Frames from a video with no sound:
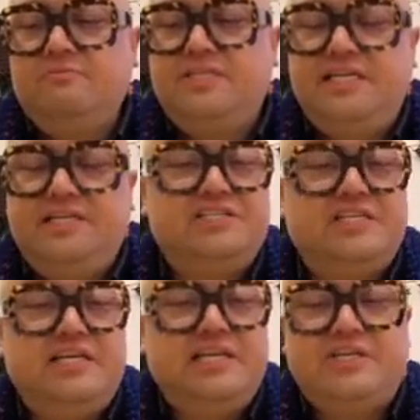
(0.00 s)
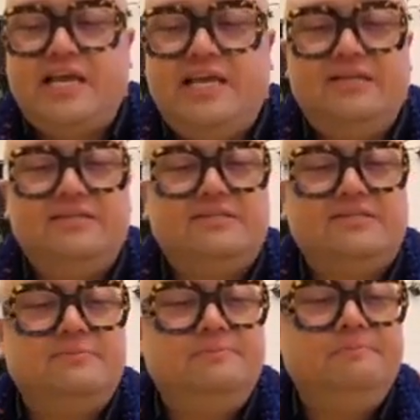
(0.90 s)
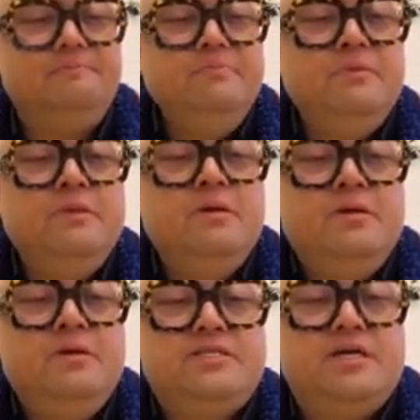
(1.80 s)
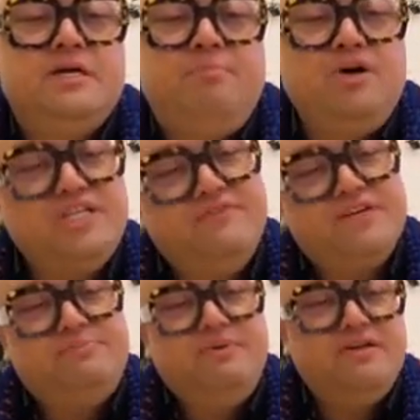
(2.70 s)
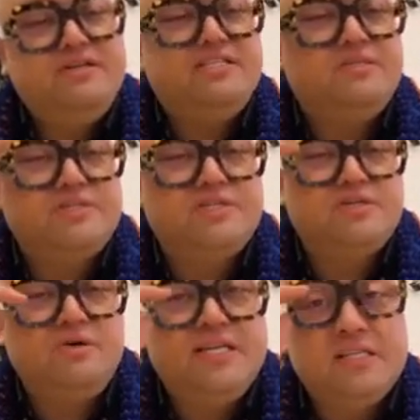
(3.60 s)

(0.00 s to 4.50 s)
from teachers and educators. So positive experiences, which are